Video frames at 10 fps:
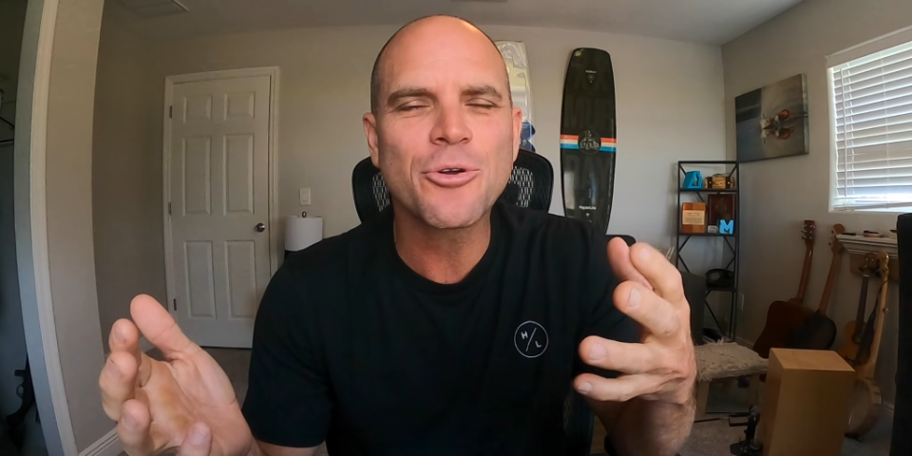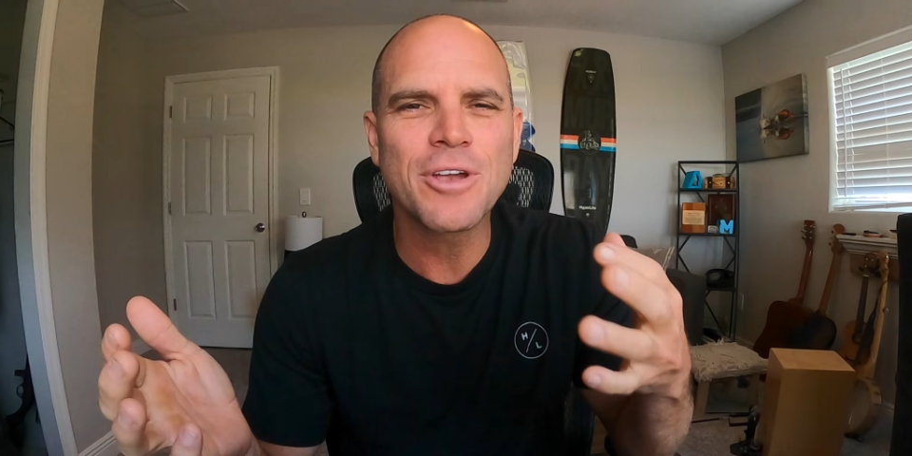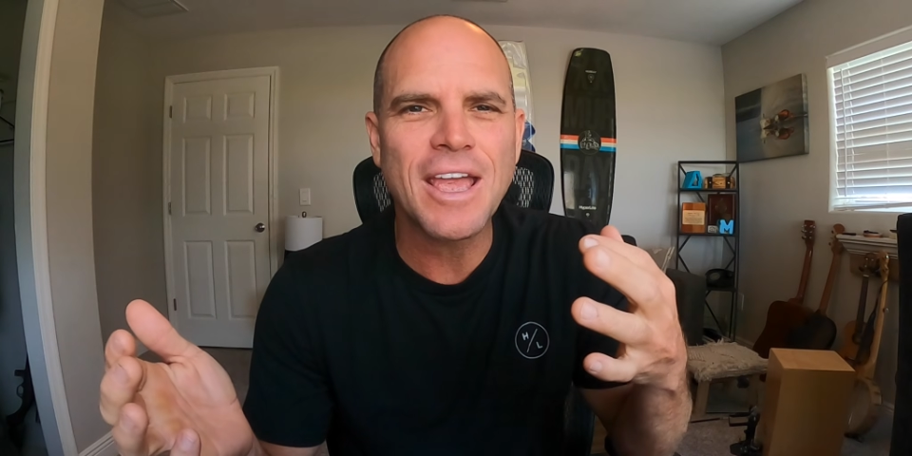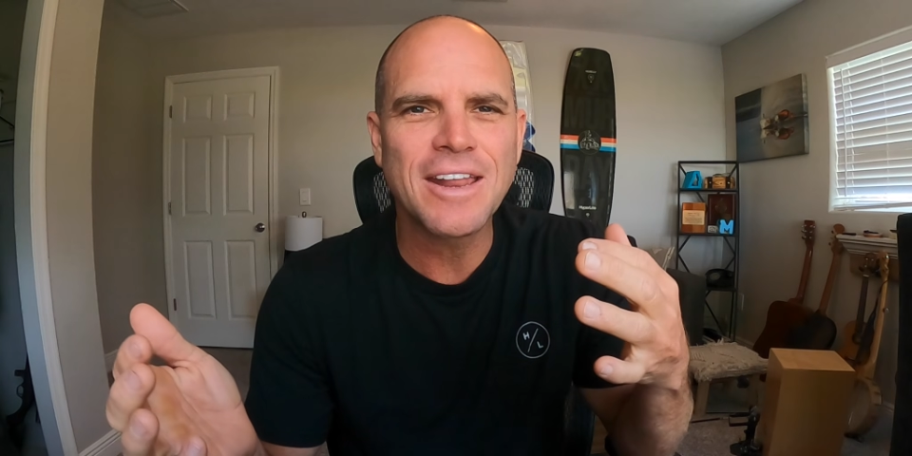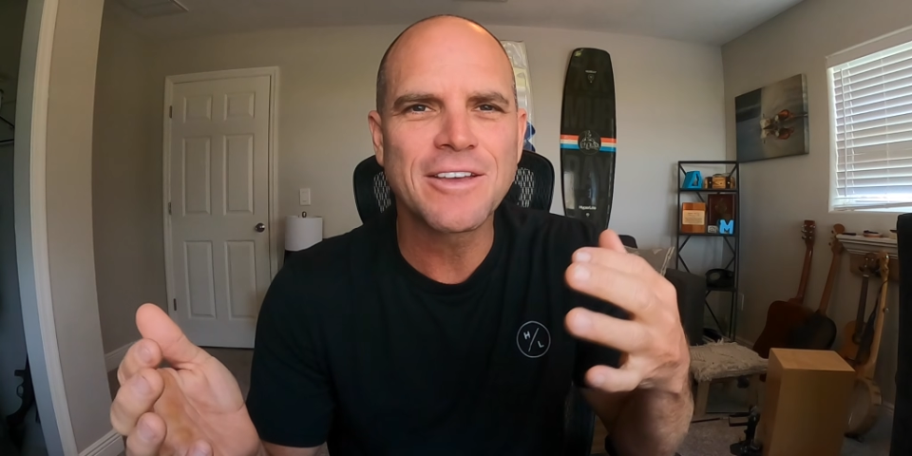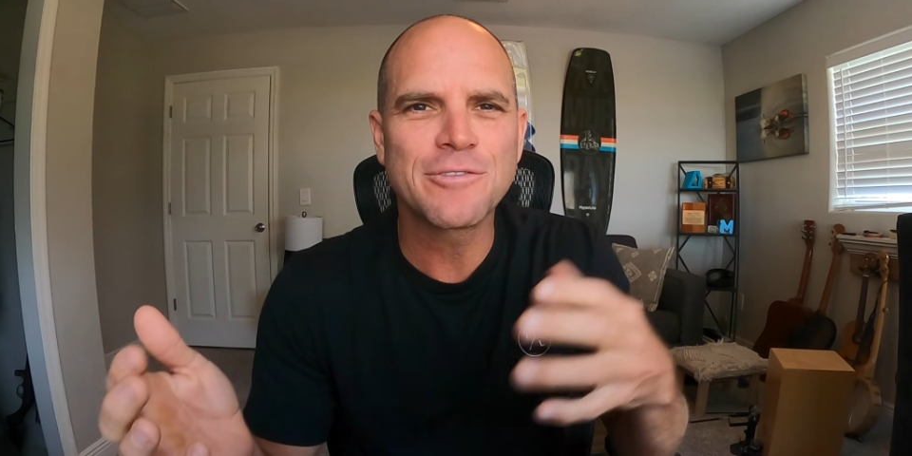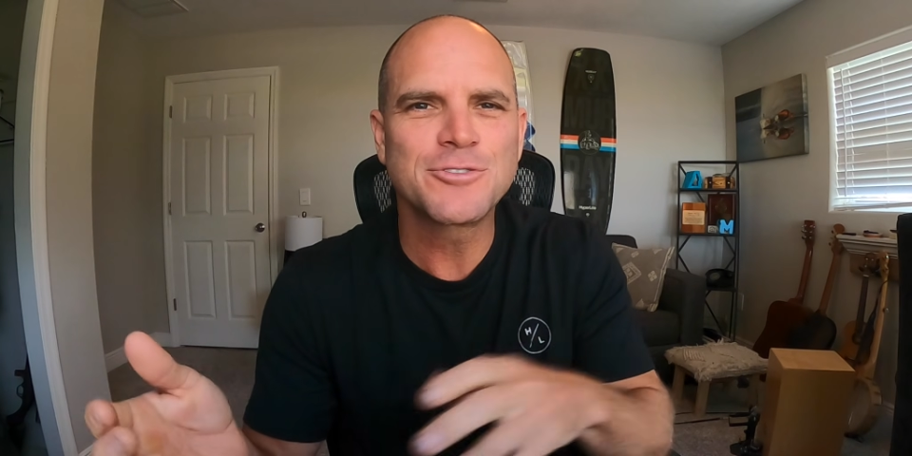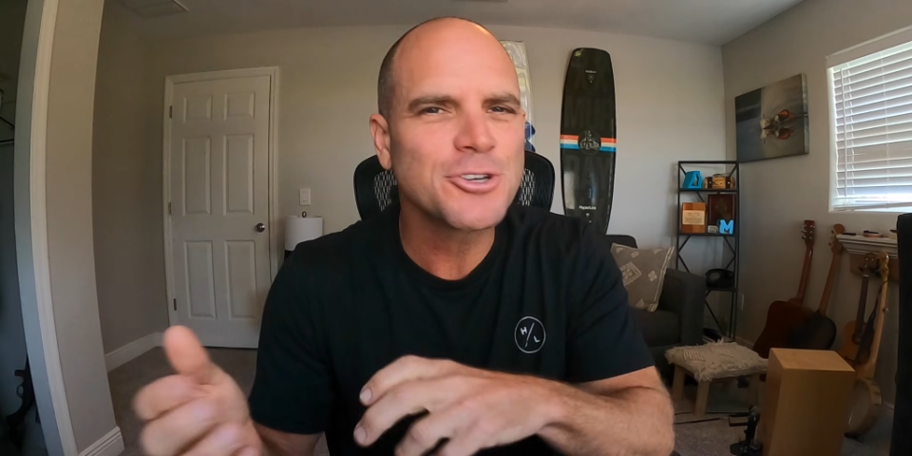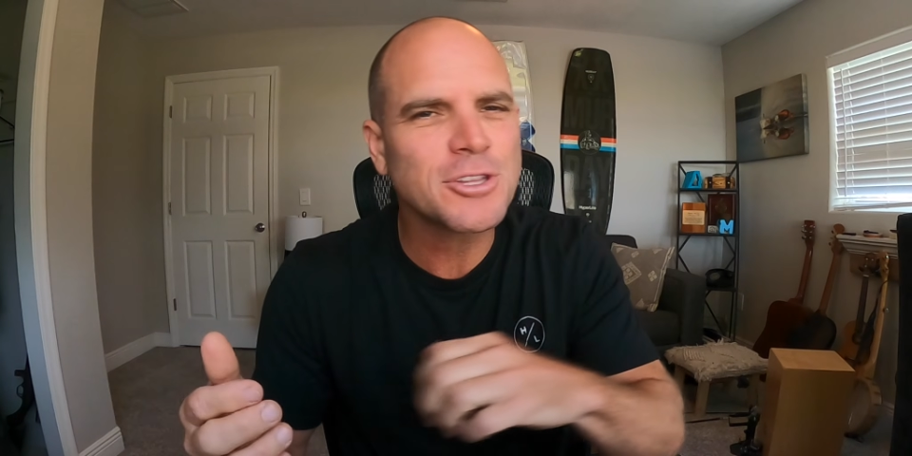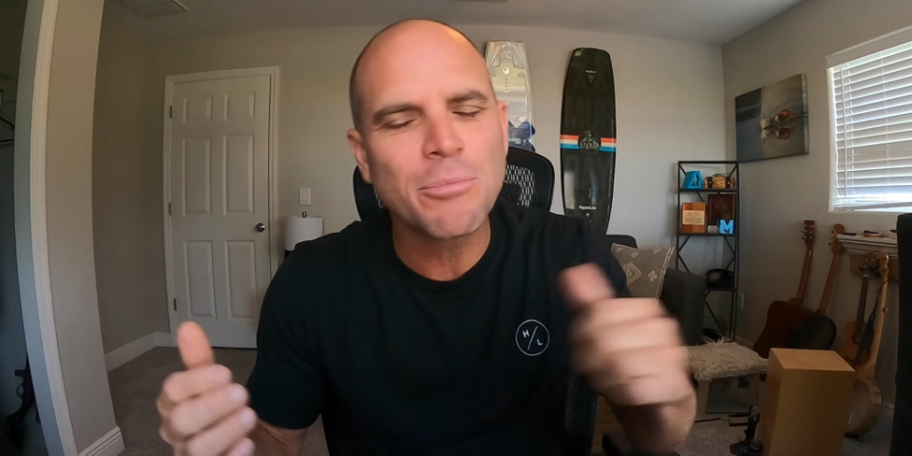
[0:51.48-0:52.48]

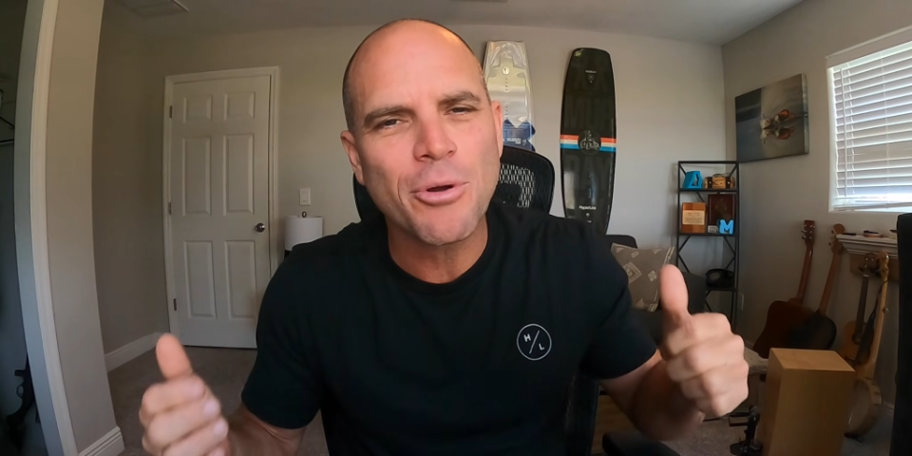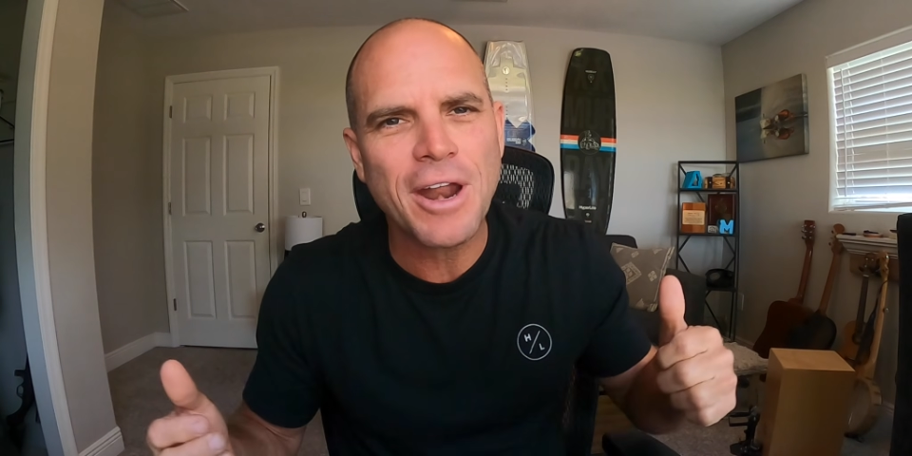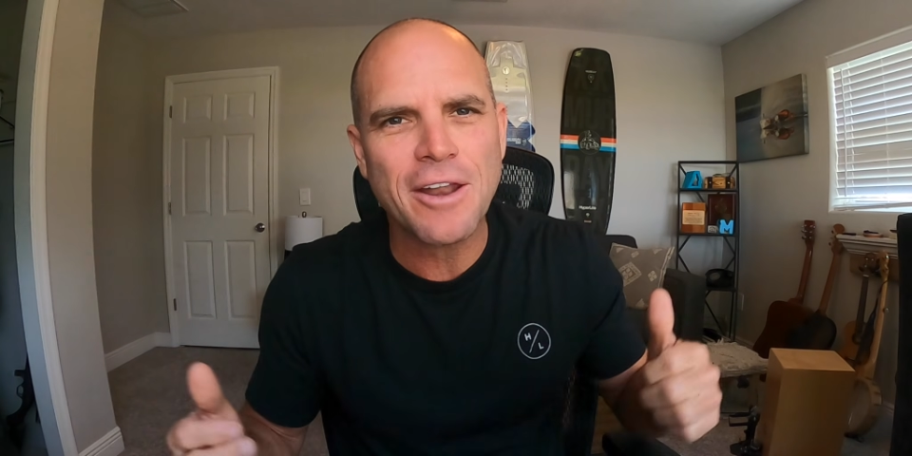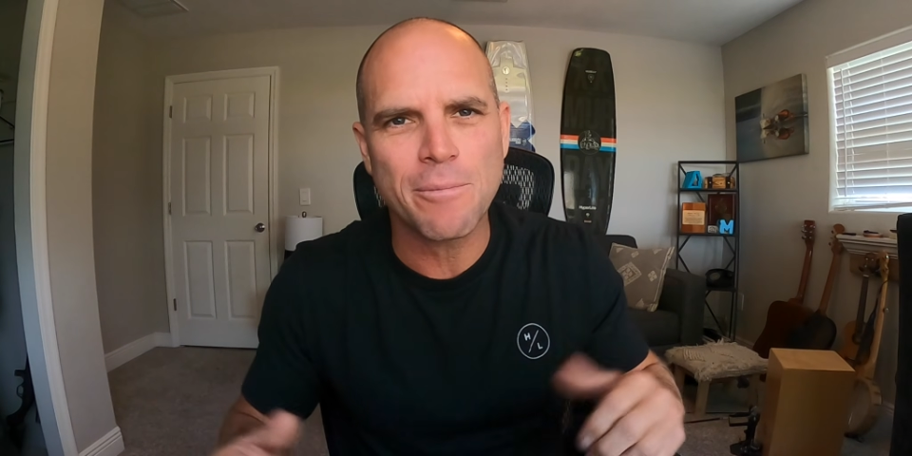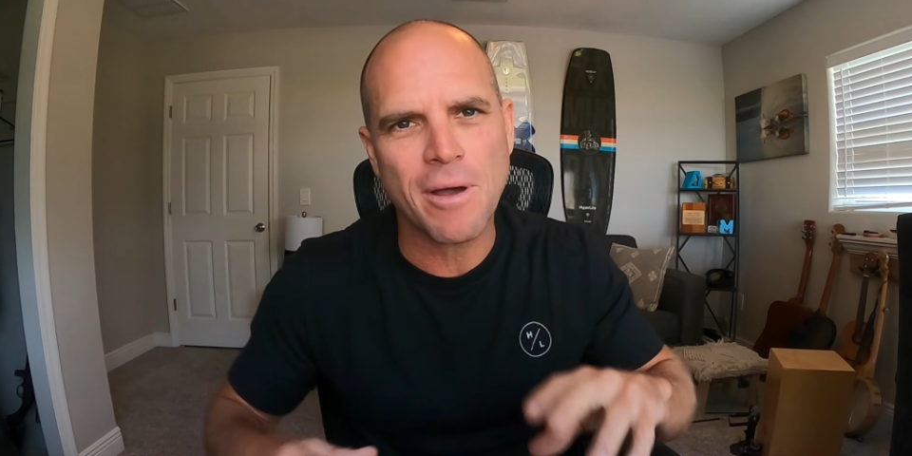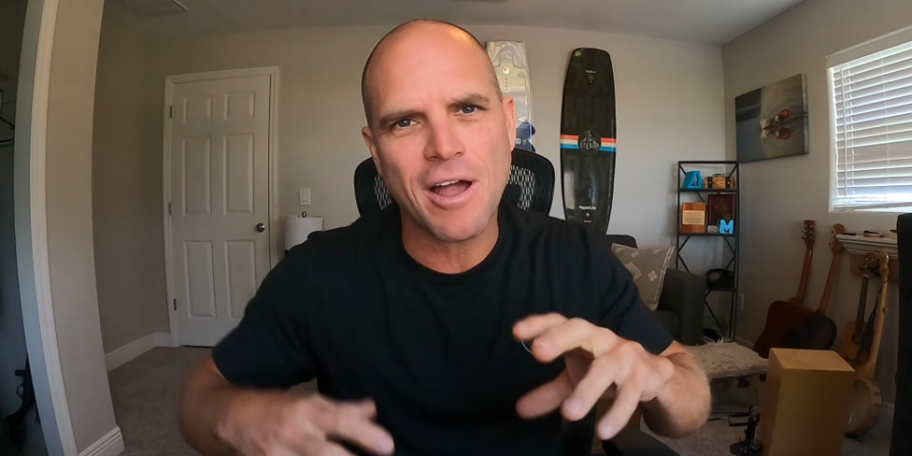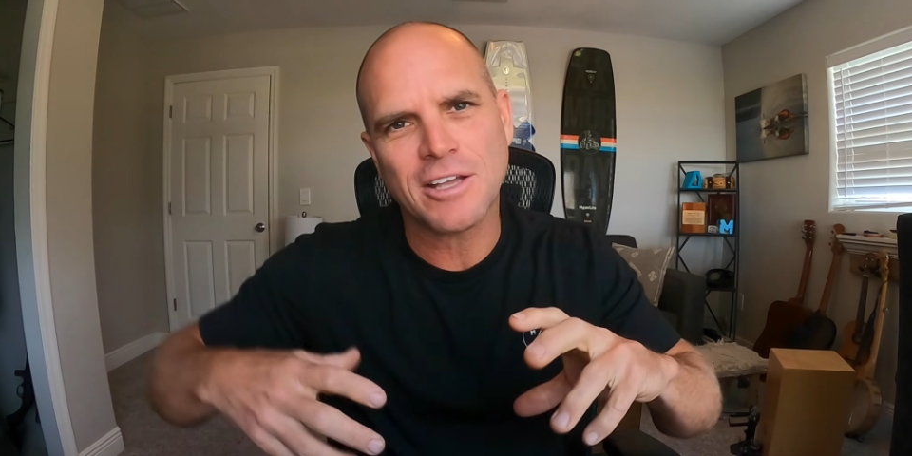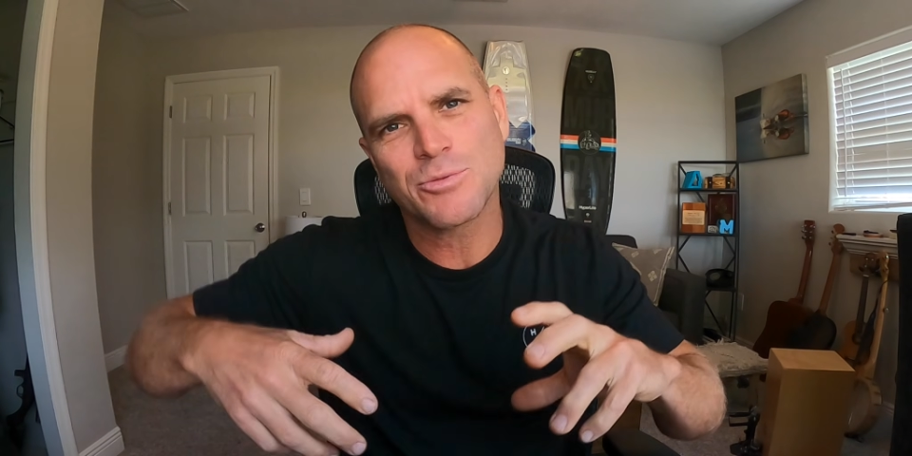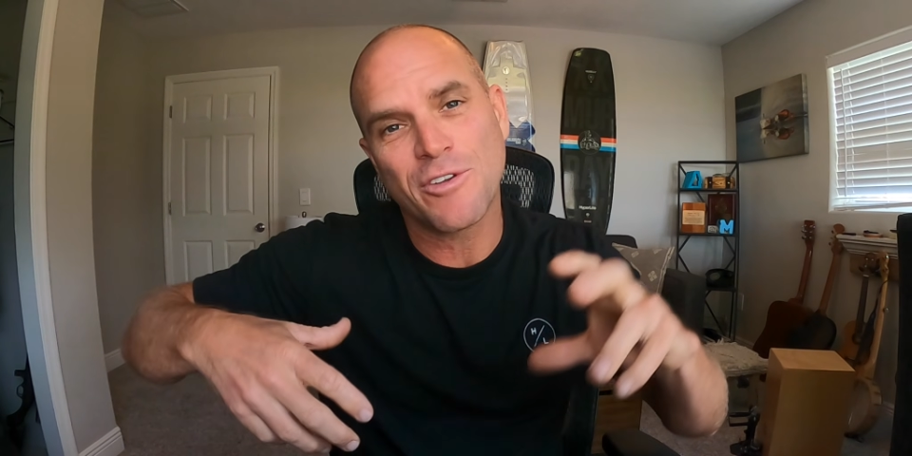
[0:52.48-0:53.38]
creative, took the board out of the box,